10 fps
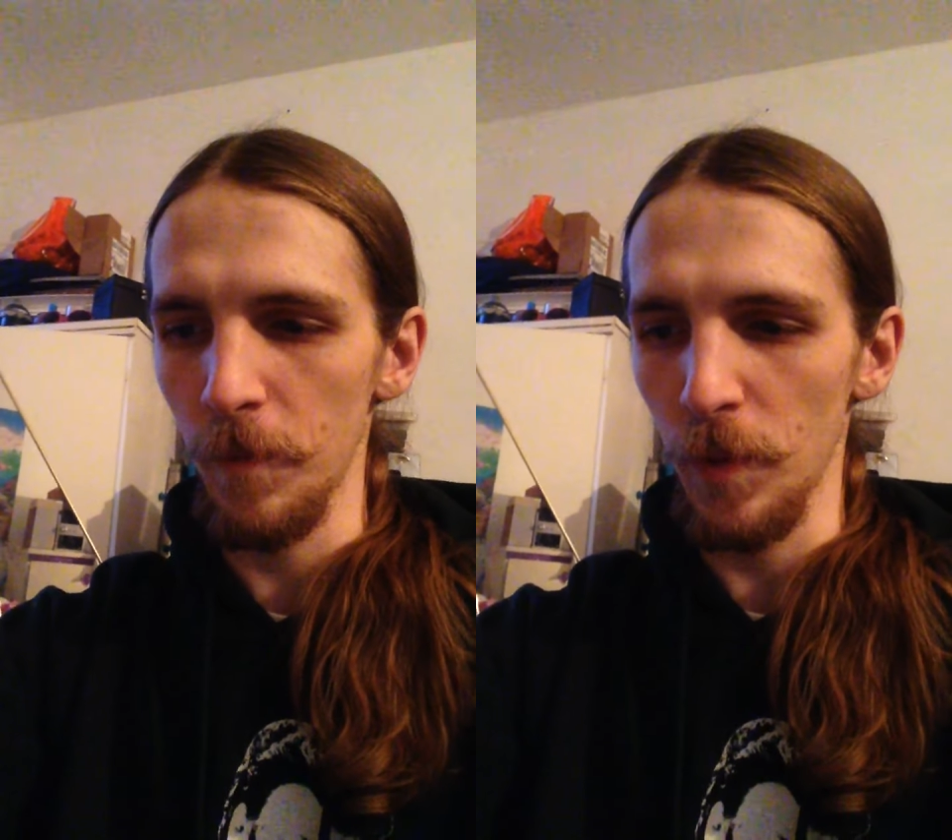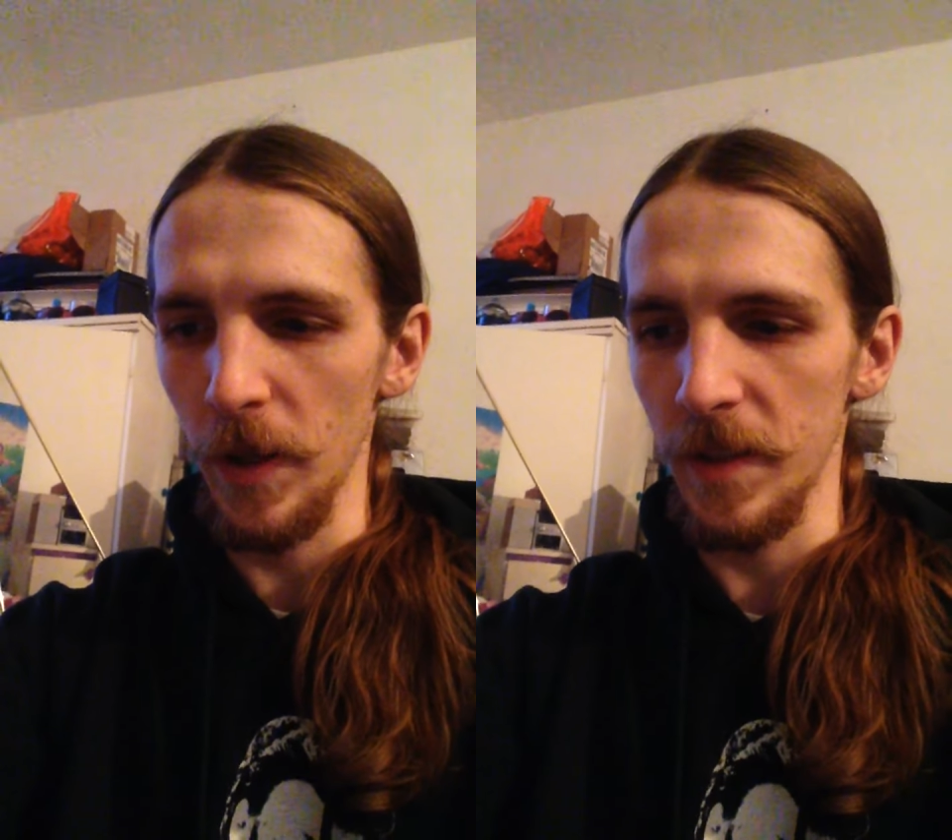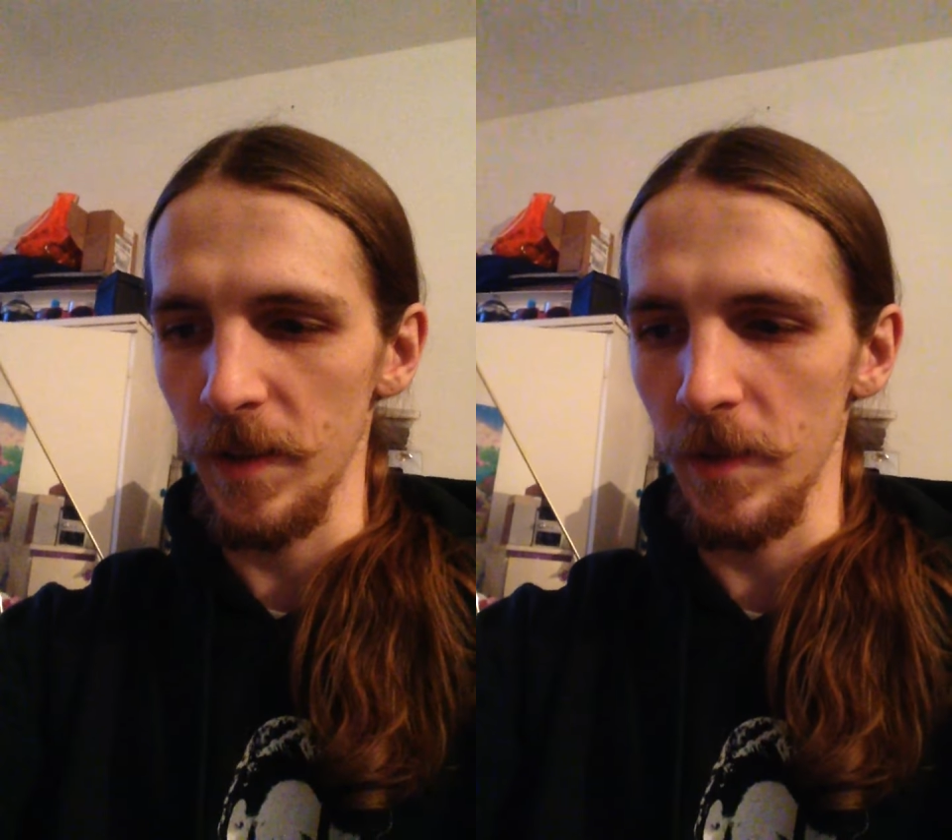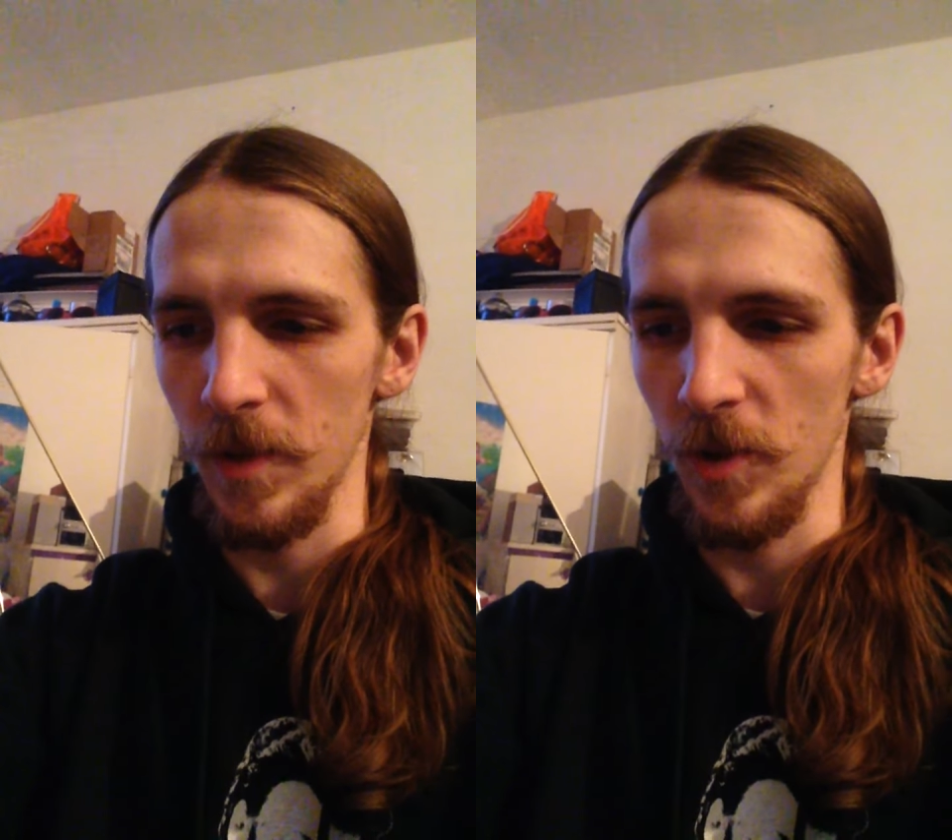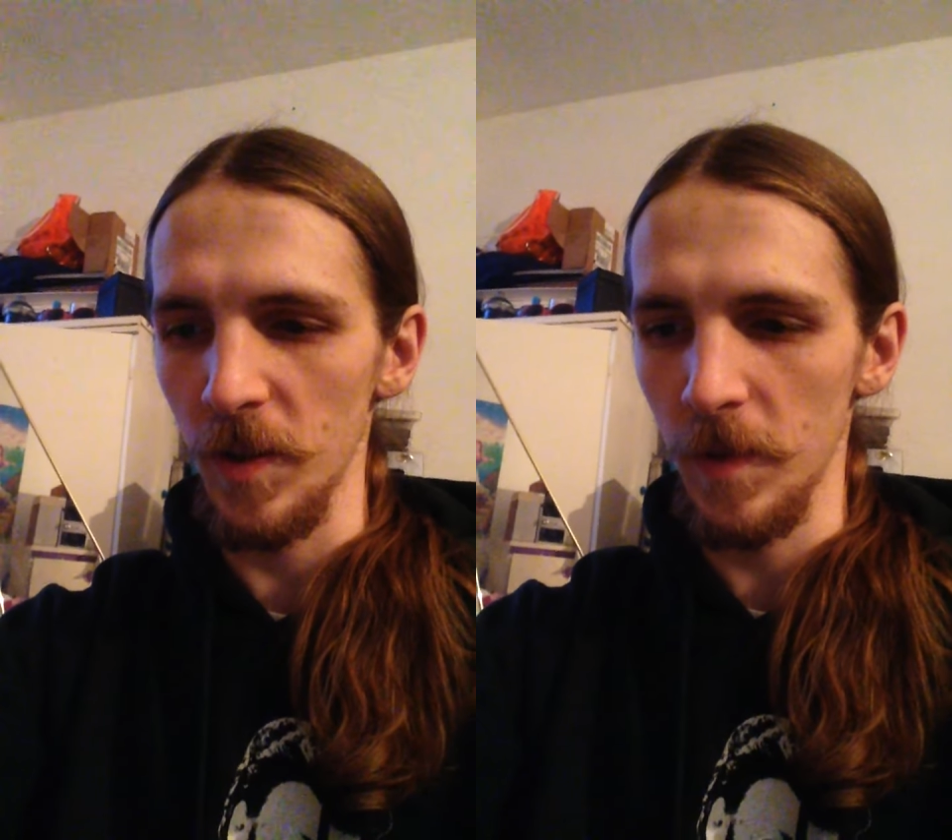places
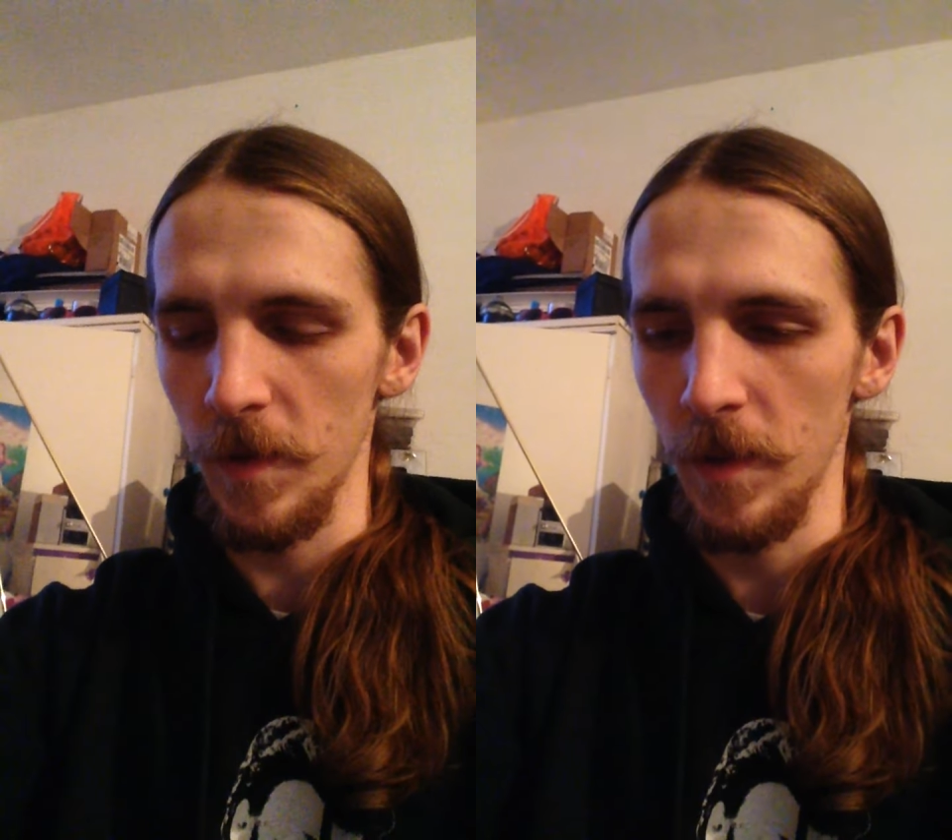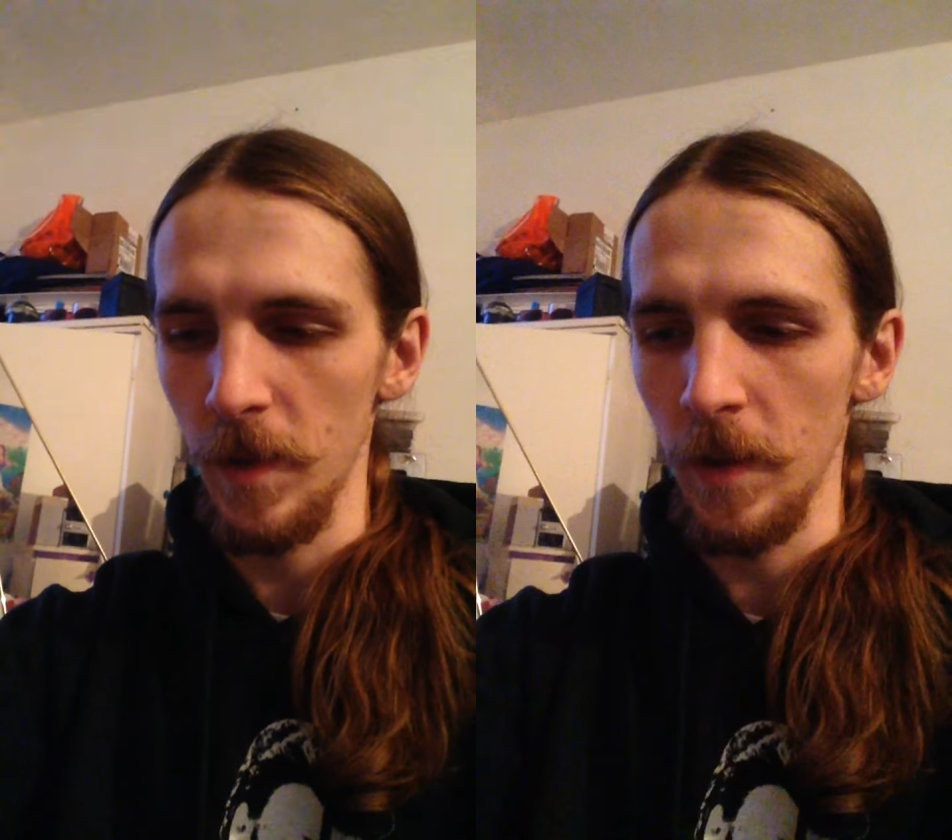just